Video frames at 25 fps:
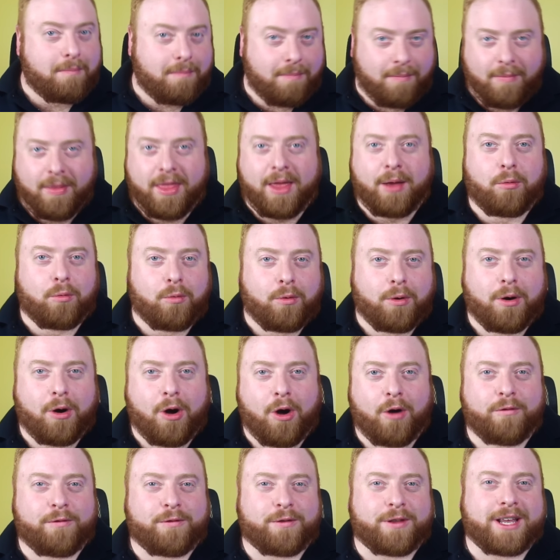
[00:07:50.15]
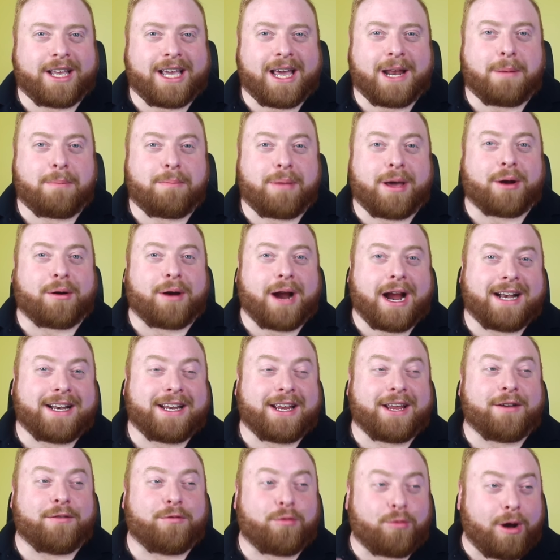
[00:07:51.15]
then we'll hopefully get a better
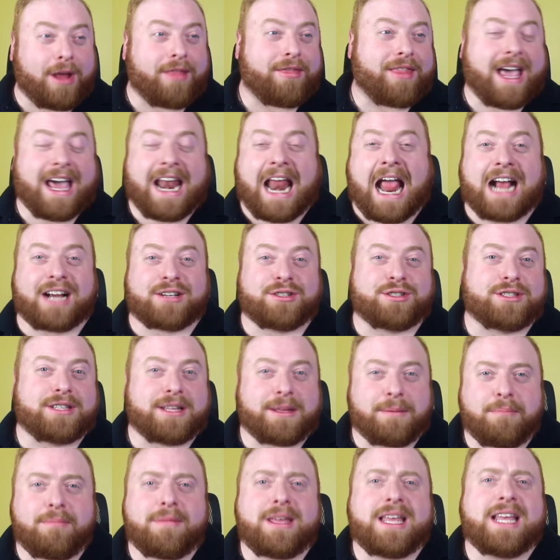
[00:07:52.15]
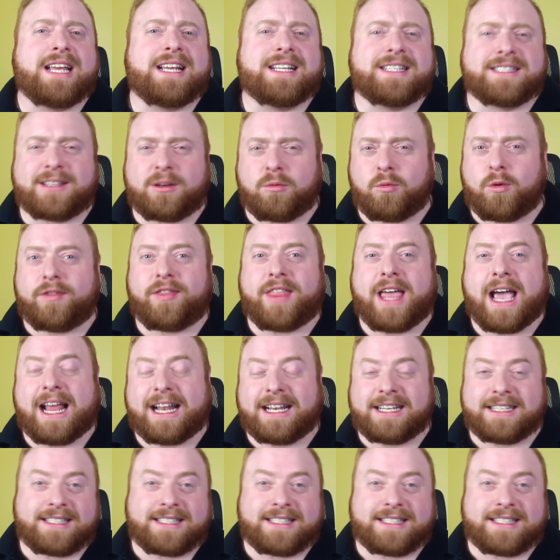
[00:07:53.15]
idea of what that actually means and what that